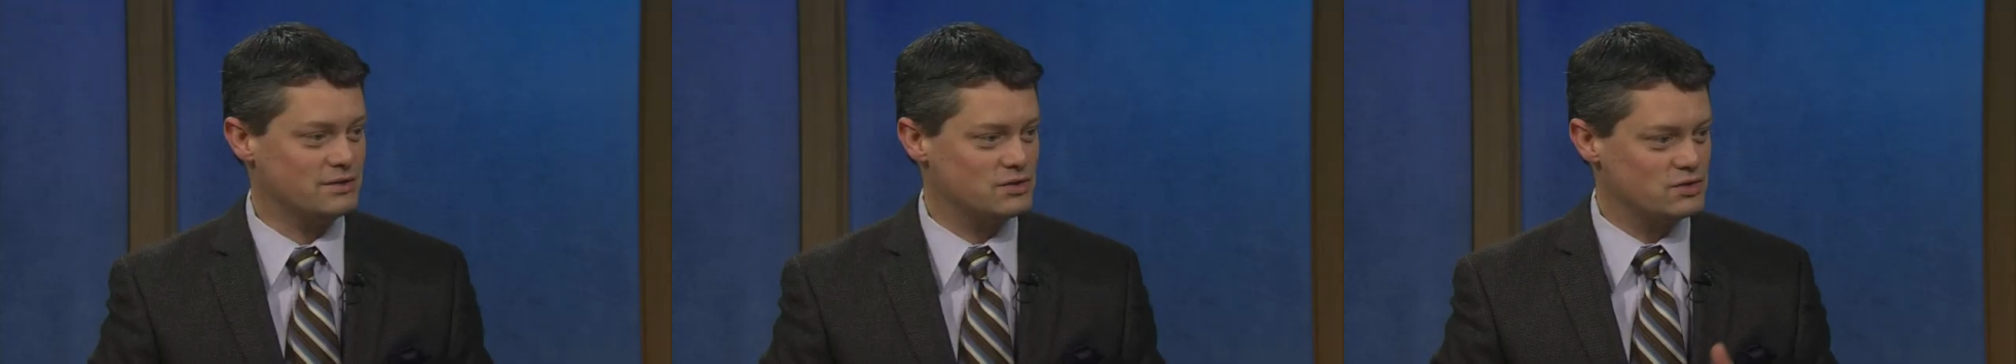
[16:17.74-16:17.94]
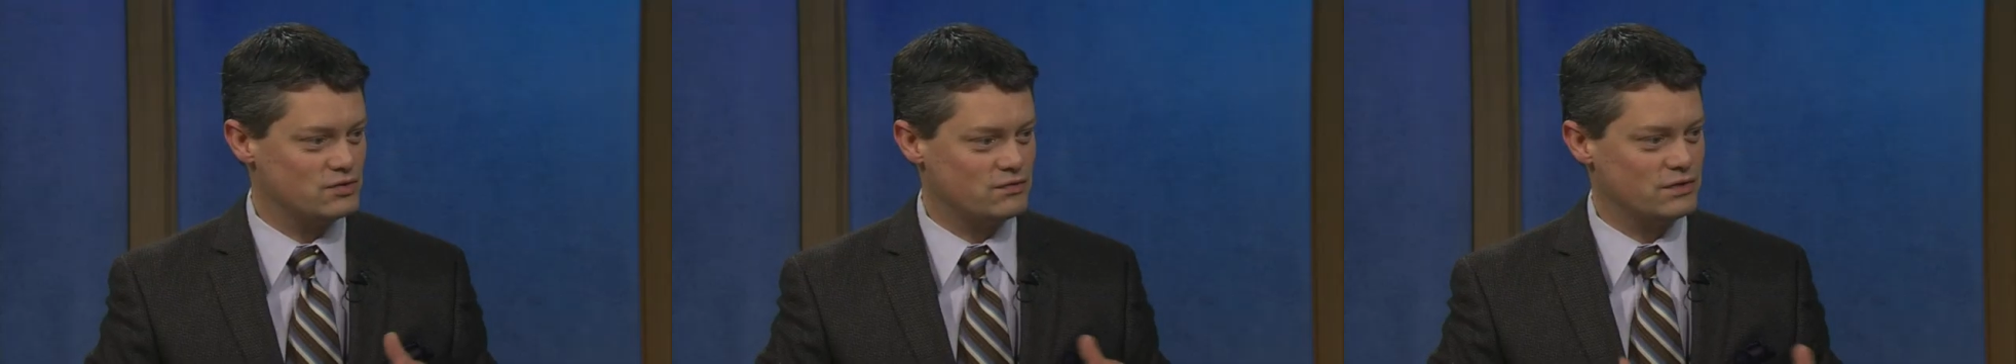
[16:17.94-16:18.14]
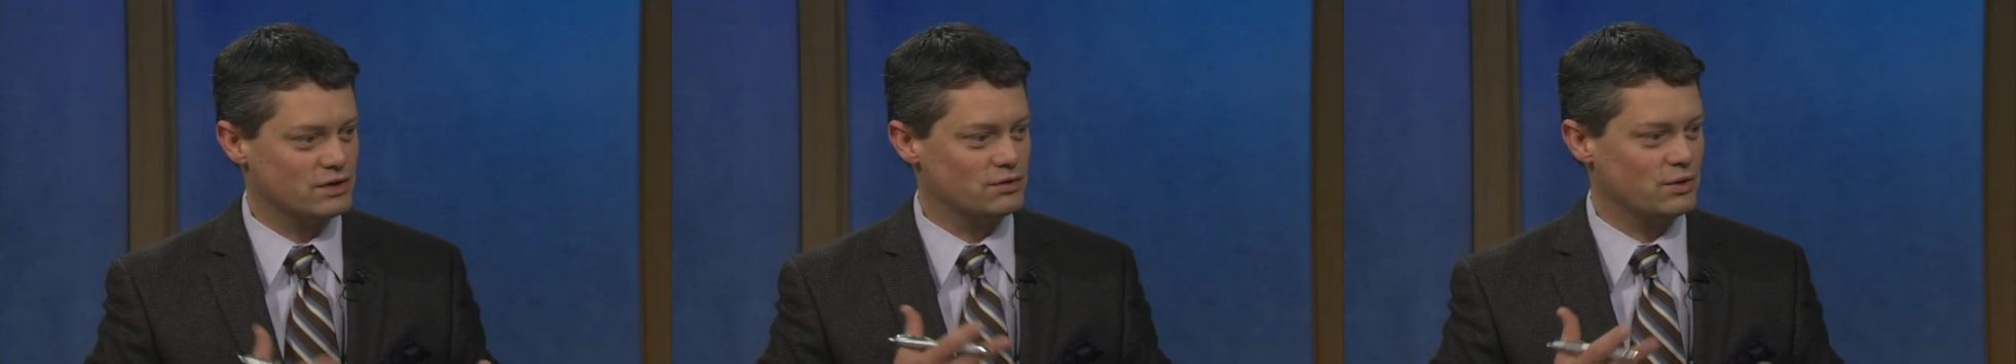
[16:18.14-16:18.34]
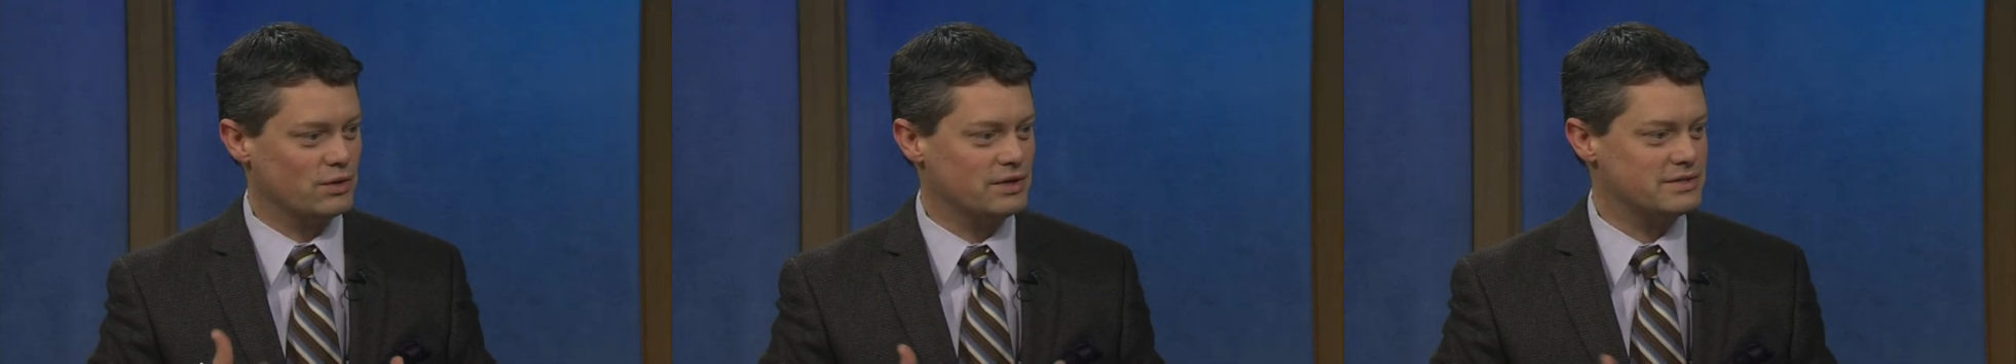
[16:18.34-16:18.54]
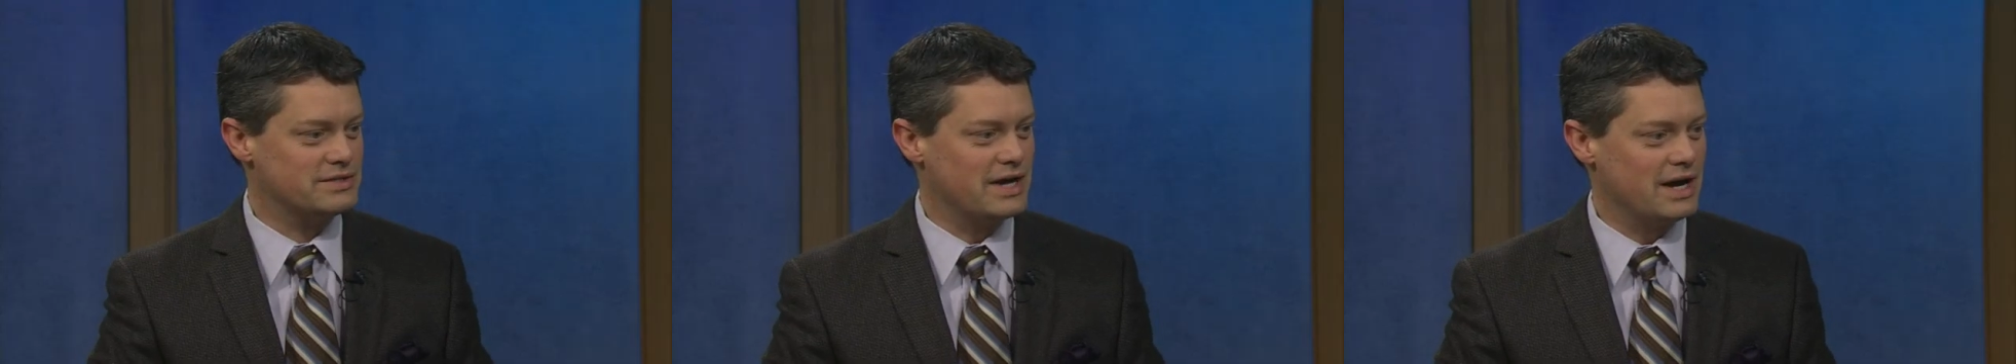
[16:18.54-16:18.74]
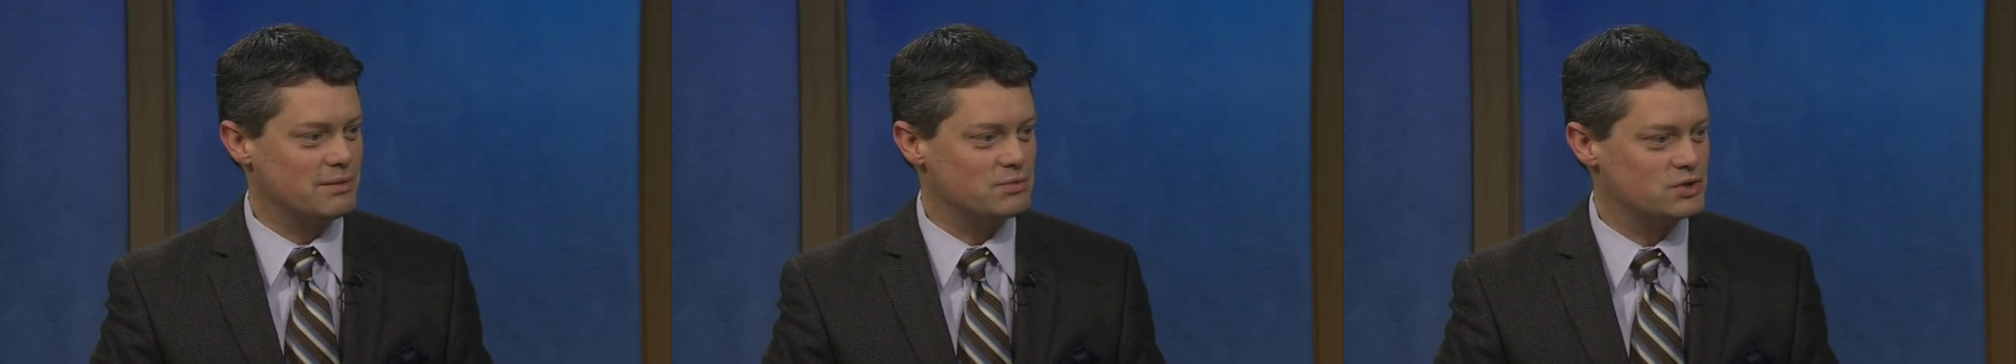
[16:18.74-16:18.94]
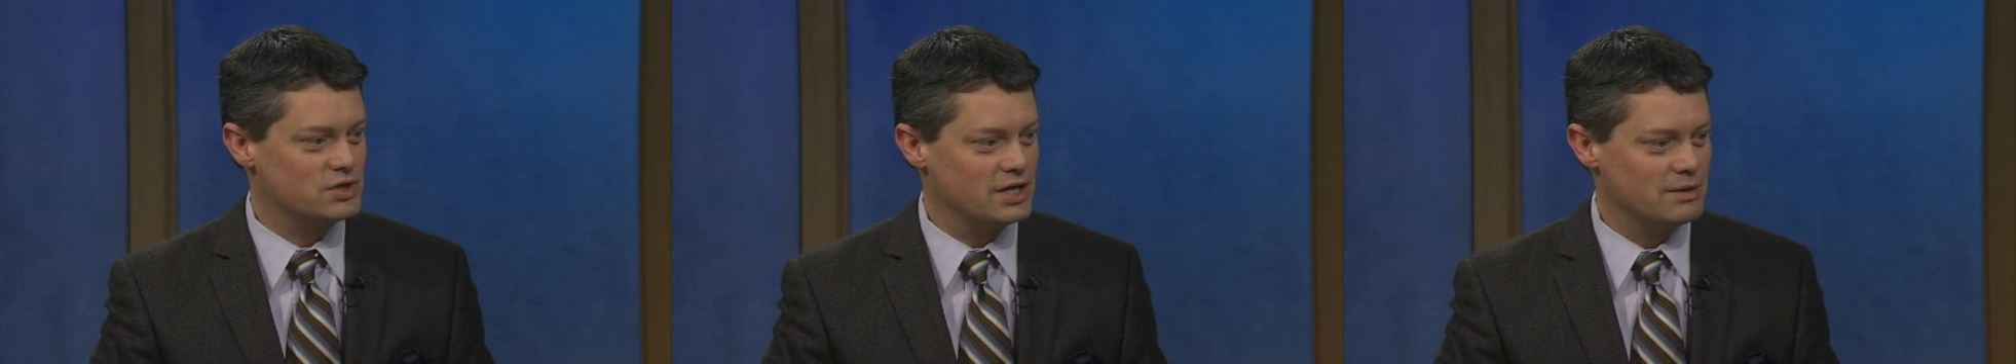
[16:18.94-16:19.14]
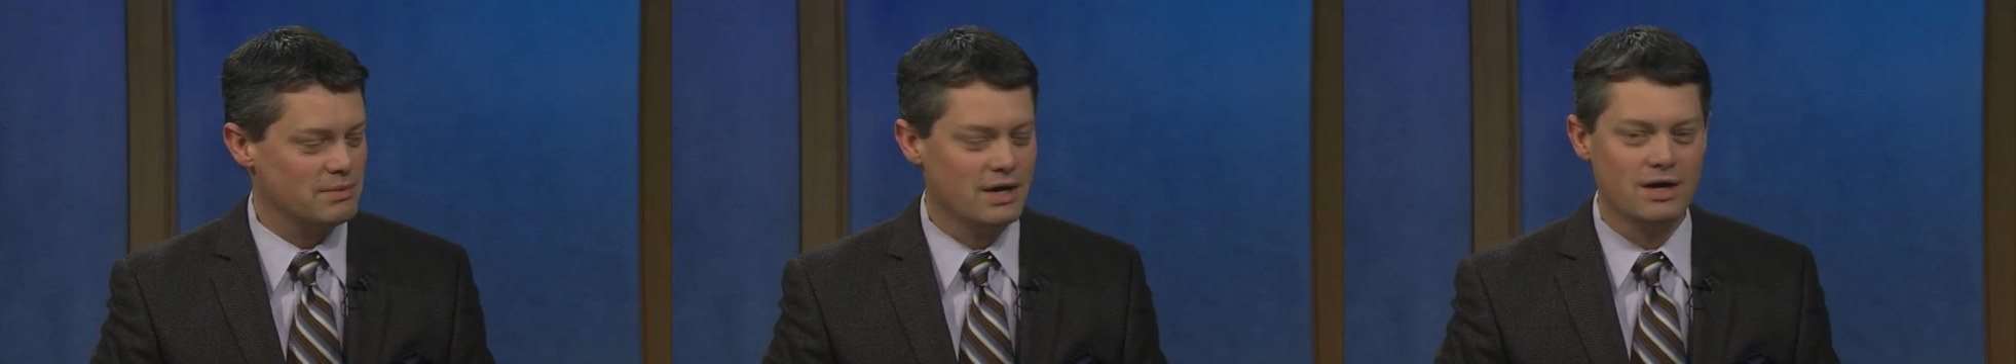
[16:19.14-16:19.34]
spheroid type
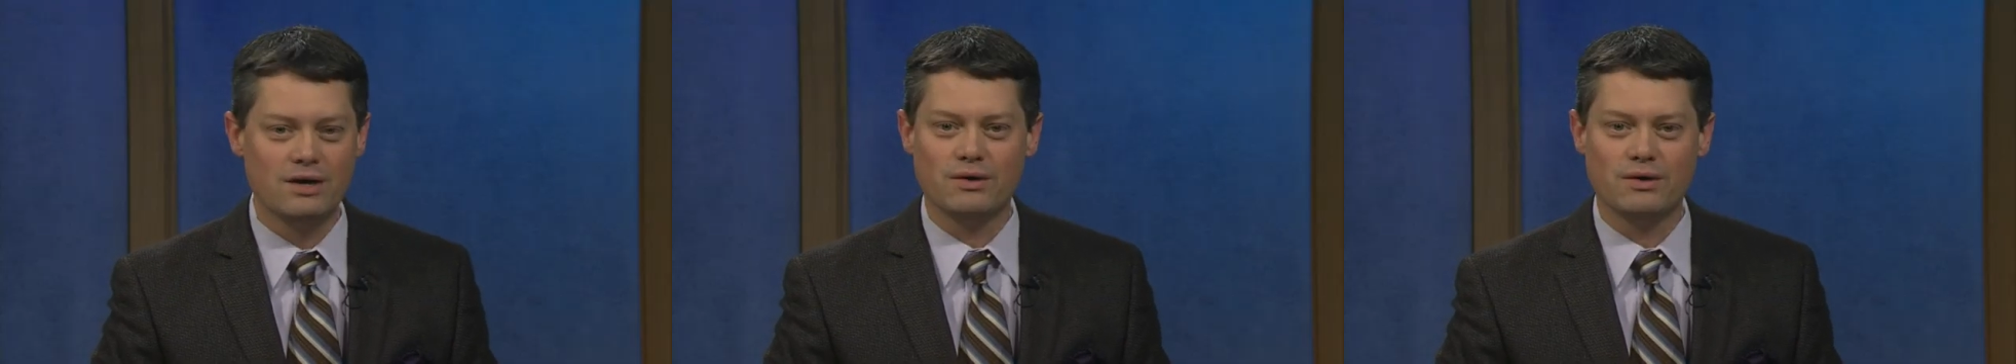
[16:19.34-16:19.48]
shape.